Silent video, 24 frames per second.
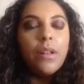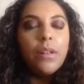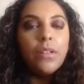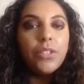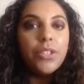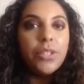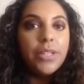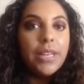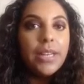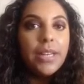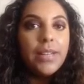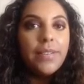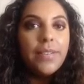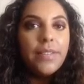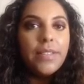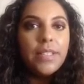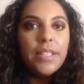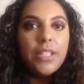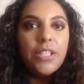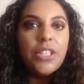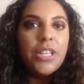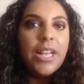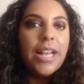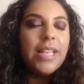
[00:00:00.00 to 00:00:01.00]
alternatives
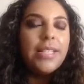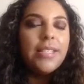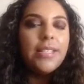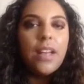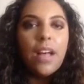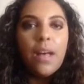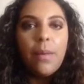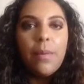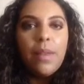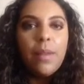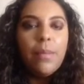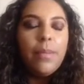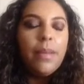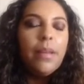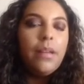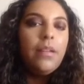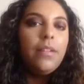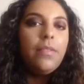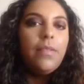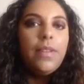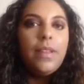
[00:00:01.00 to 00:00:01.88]
such as almond milk,